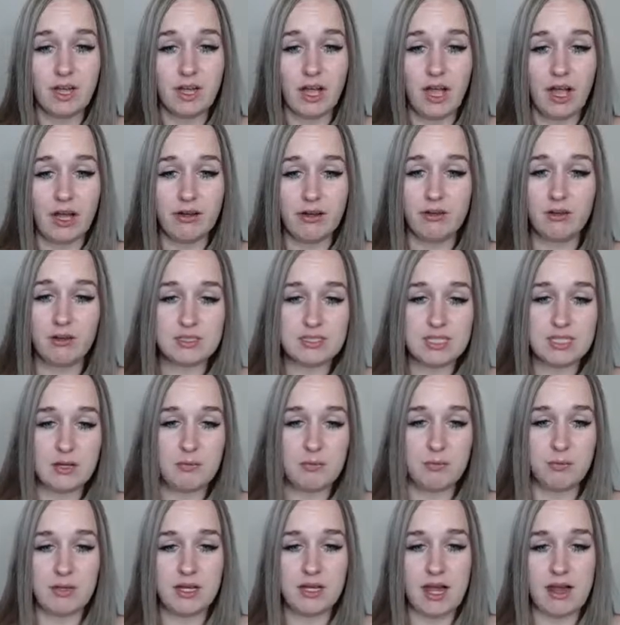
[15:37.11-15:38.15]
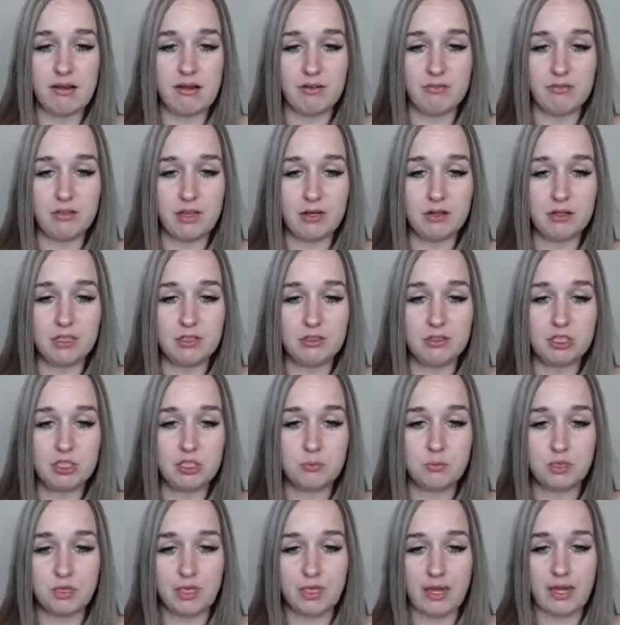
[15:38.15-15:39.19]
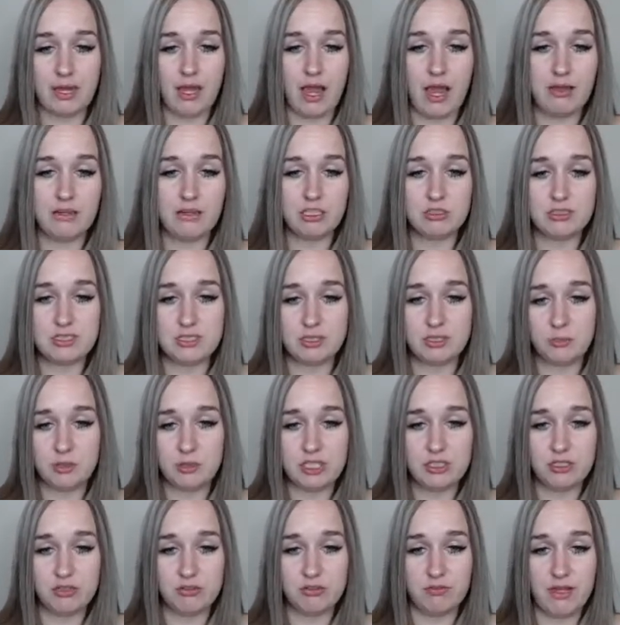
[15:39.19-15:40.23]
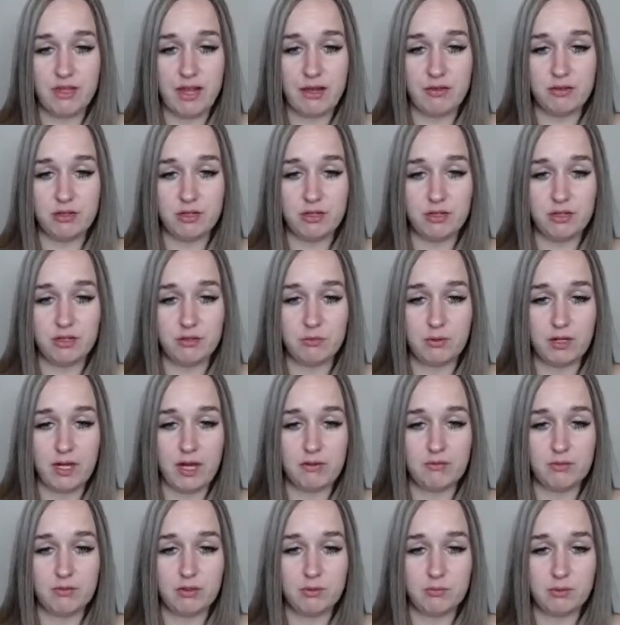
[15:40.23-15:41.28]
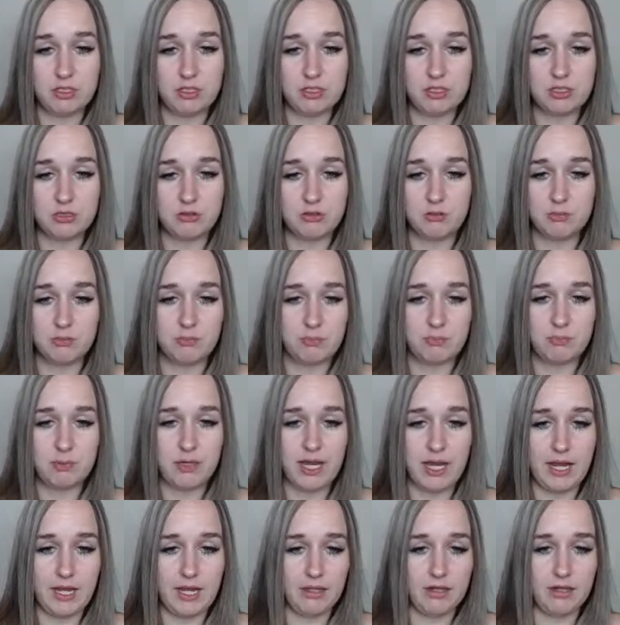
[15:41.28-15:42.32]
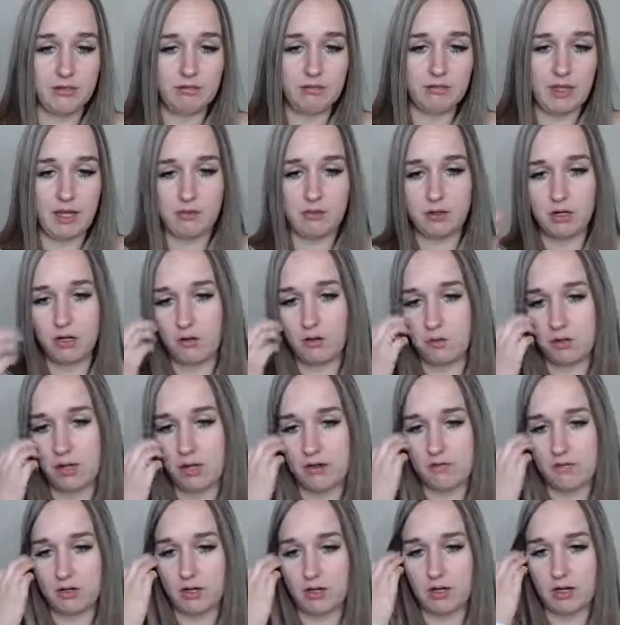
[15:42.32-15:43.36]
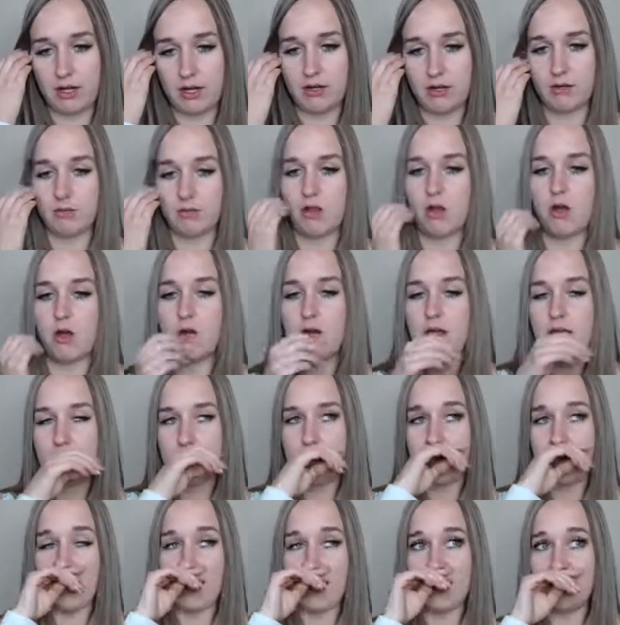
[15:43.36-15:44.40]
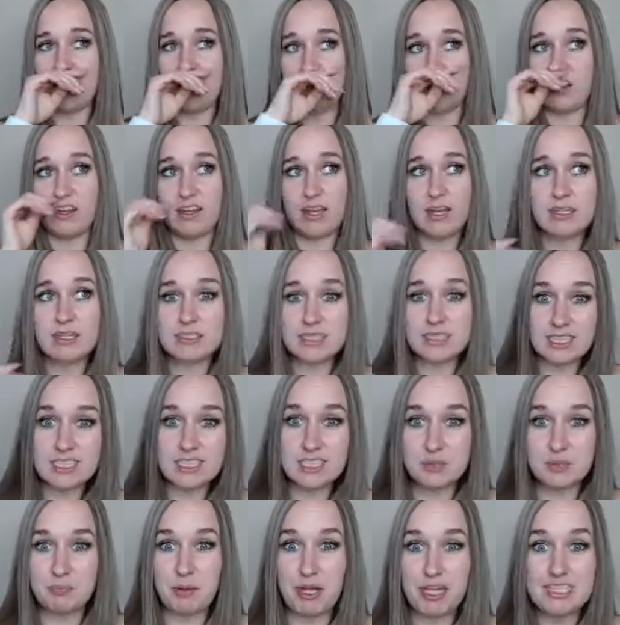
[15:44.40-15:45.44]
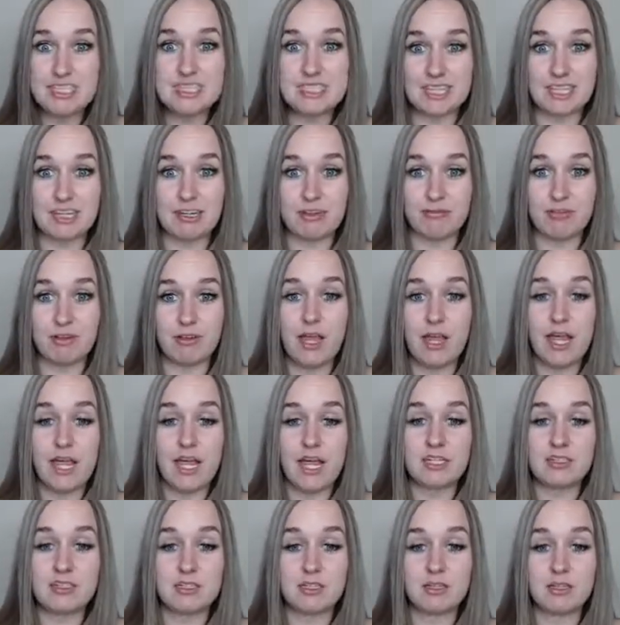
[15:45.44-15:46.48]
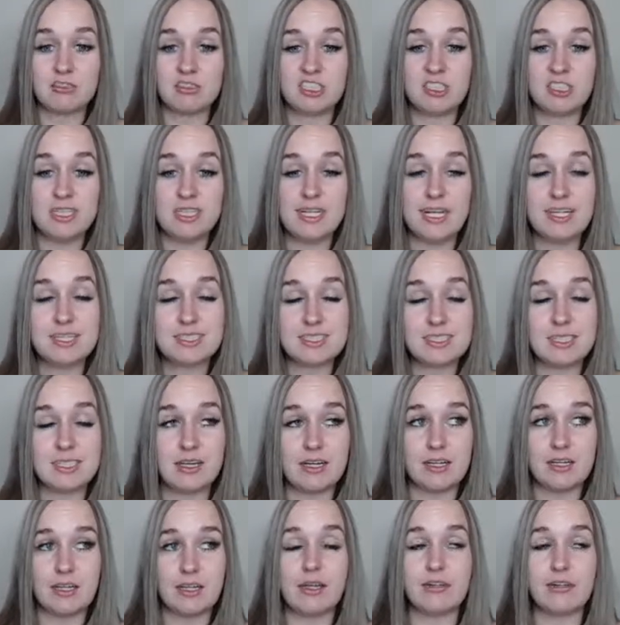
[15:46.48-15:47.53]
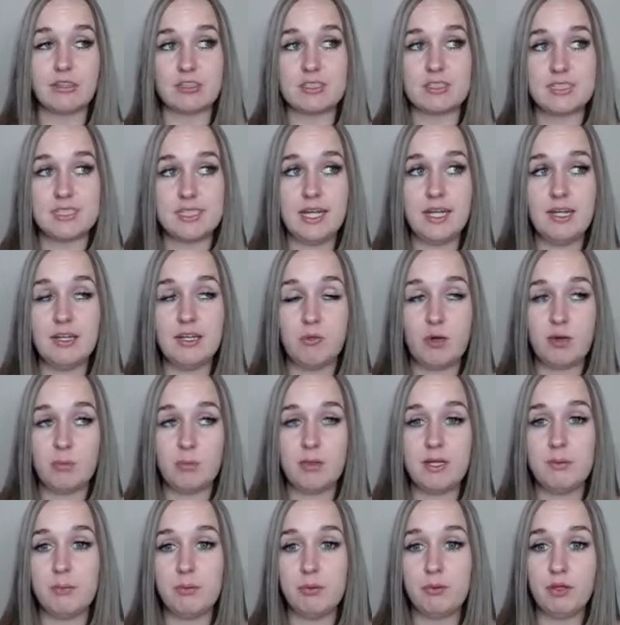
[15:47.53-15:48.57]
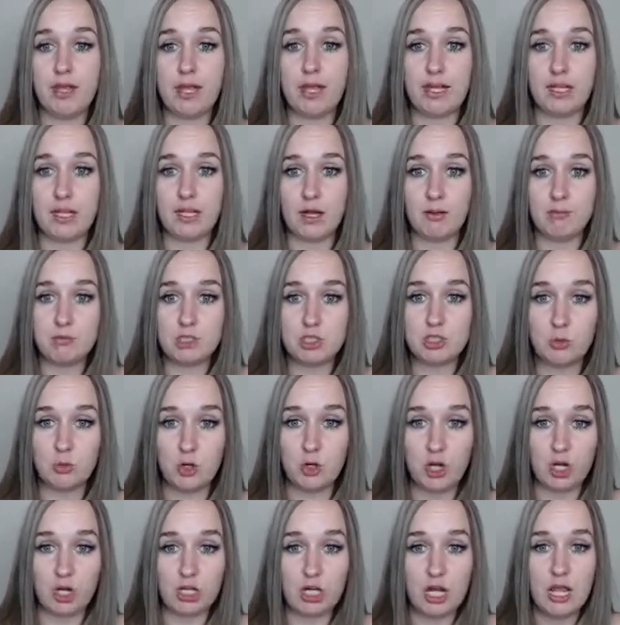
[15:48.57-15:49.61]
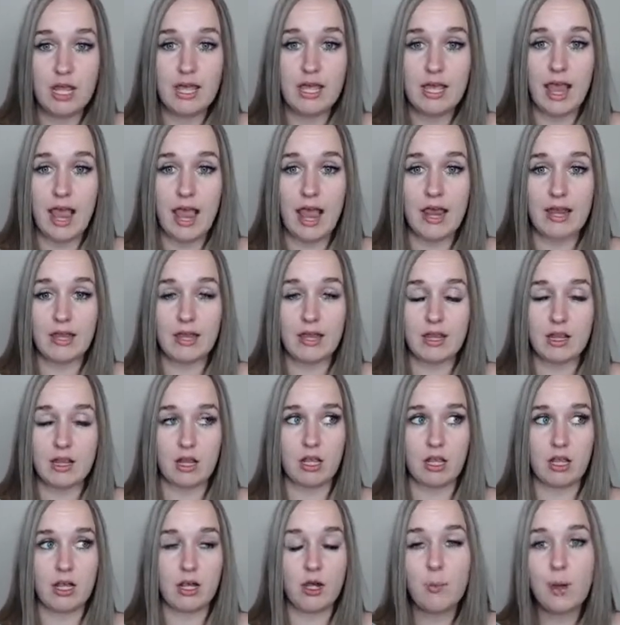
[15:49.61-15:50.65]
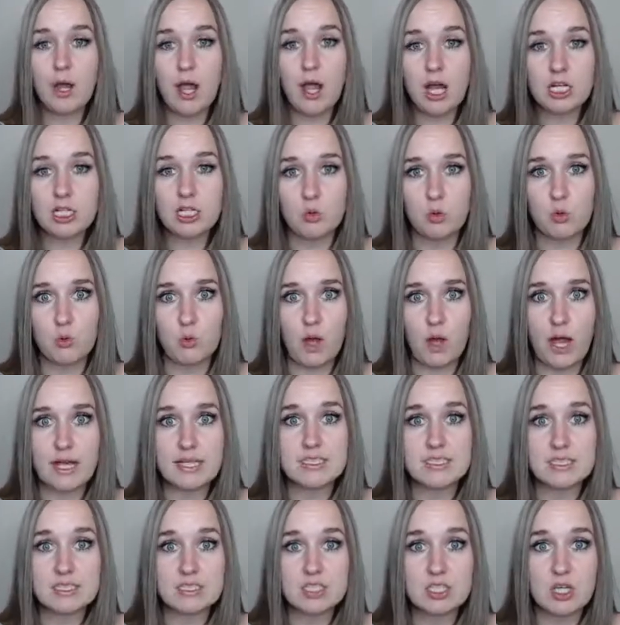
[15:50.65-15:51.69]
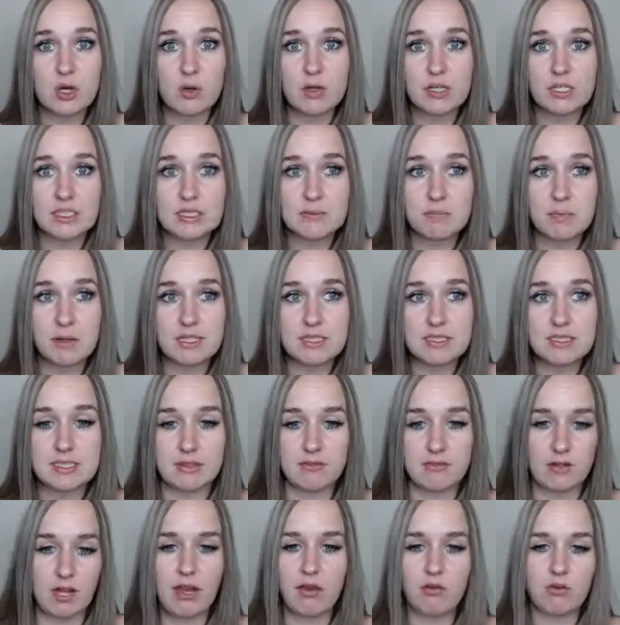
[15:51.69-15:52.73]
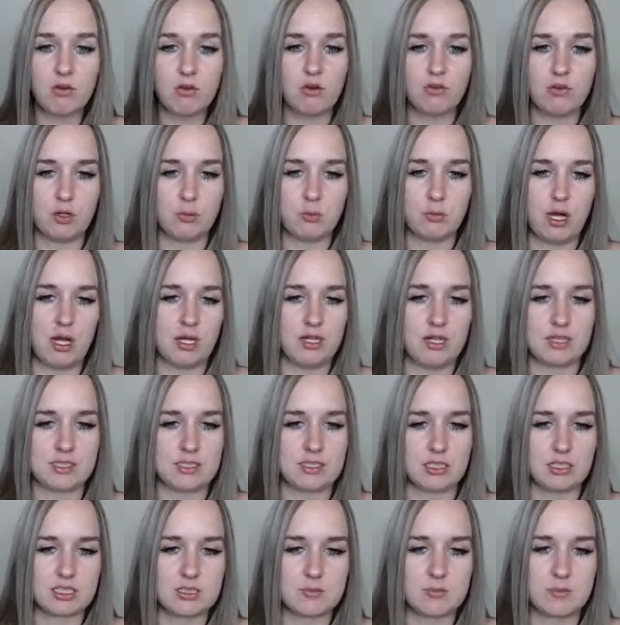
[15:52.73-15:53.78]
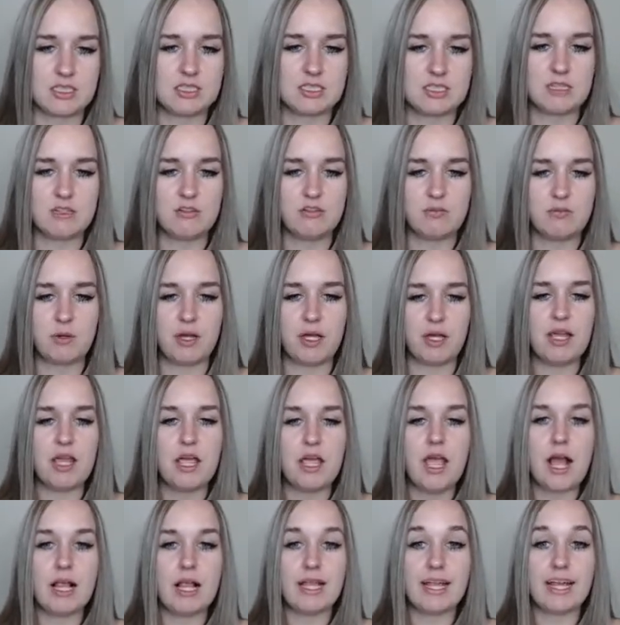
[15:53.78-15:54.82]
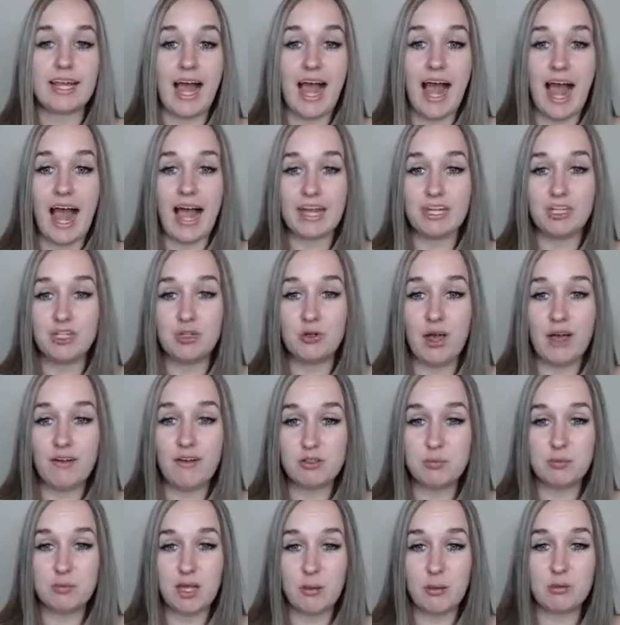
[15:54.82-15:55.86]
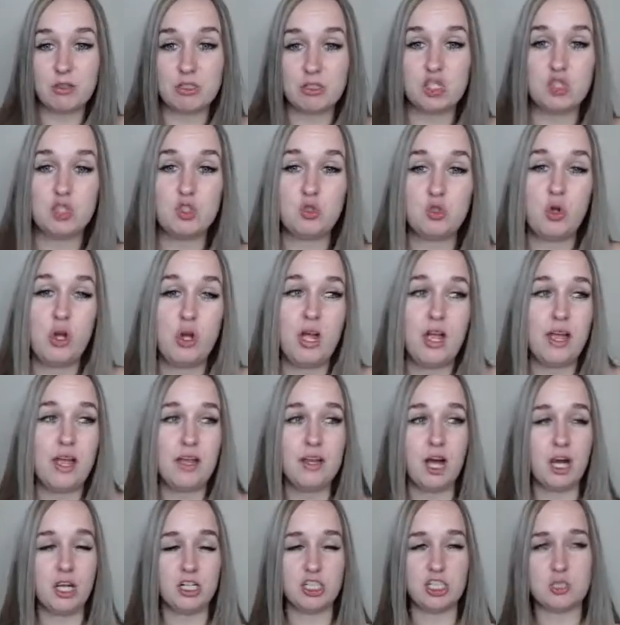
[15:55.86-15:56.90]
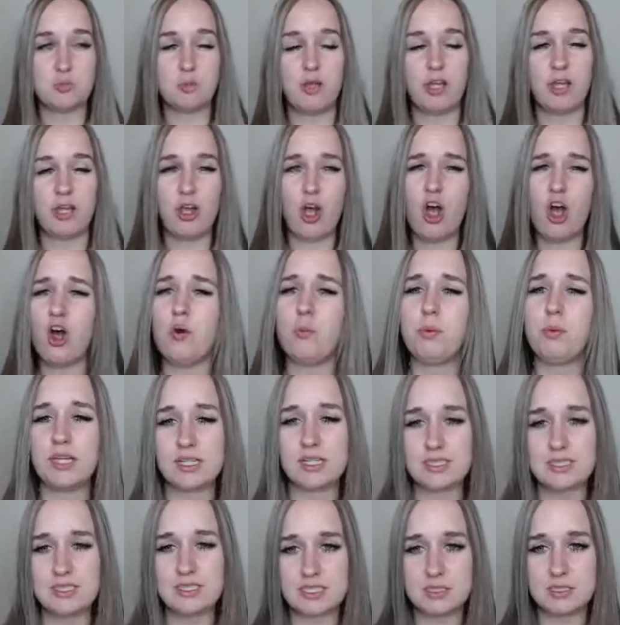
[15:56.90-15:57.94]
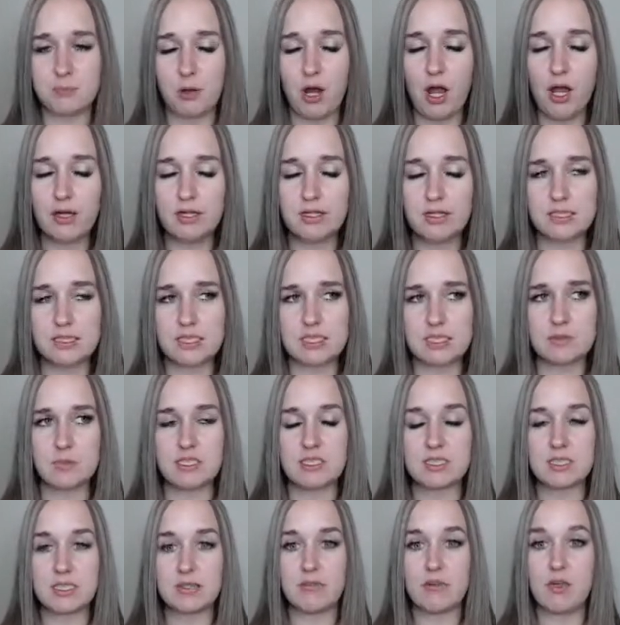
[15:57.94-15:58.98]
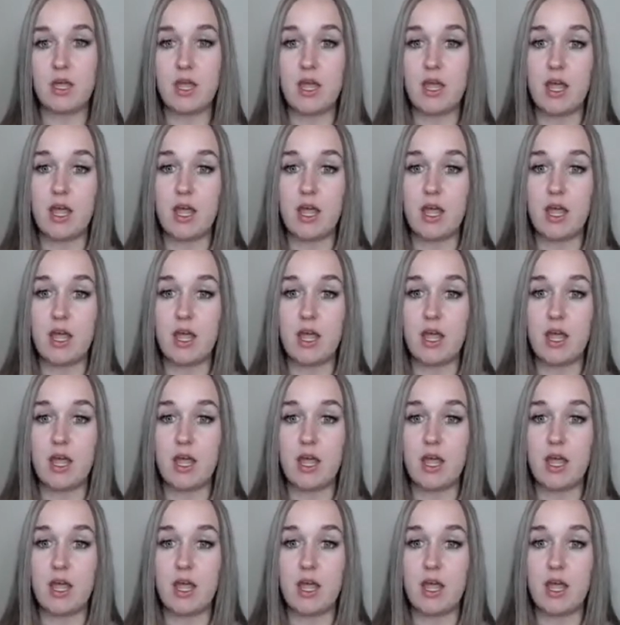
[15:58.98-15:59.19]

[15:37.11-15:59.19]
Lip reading: I don't know what type of banana flour you do, but like, I use the We Do flour or whatever. We do banana flour or whatever. I don't know. And it's expensive. And so she has to understand when people like come to her and they're like, oh my gosh, well, why is this so expensive? And I don't know if your products are expensive, but like, you have to be able to not just be like, oh, because this product's expensive.